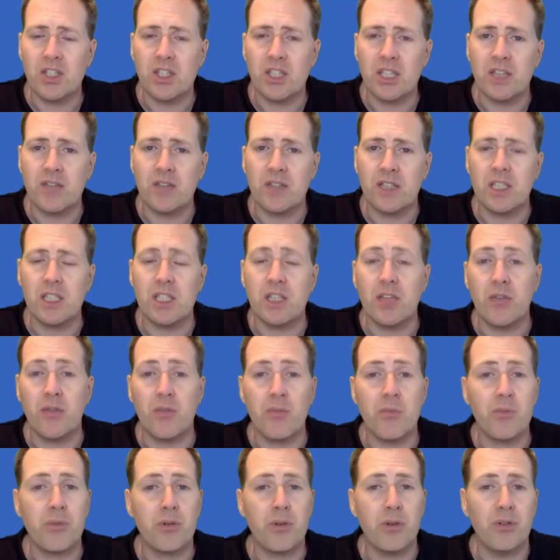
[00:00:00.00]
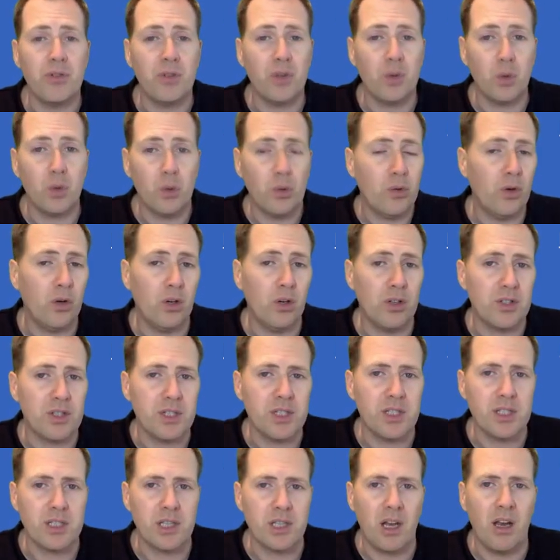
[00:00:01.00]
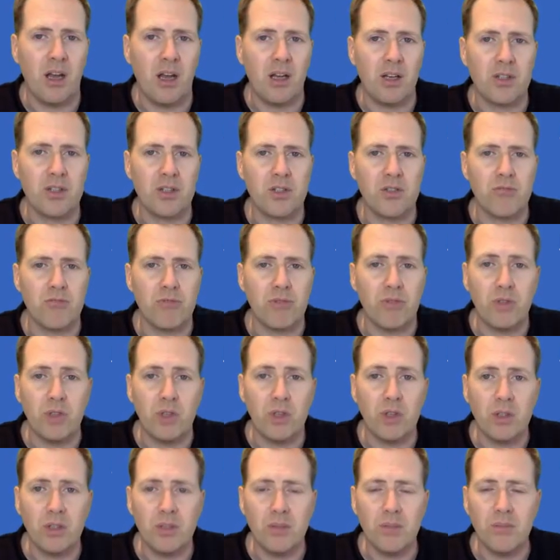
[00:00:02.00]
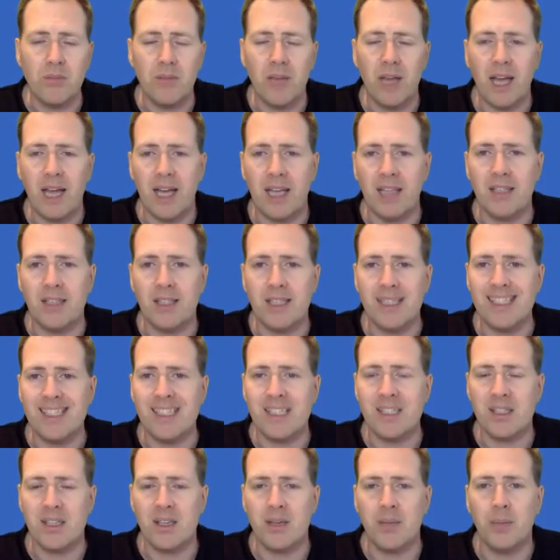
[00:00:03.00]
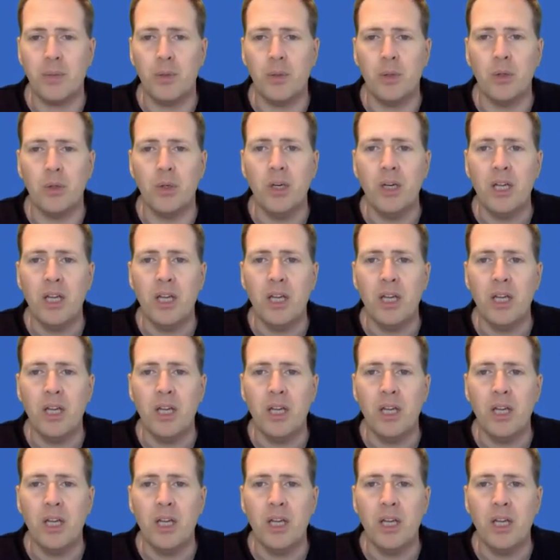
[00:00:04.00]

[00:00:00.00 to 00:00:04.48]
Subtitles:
Services have improved an awful lot since I last reviewed them and did an example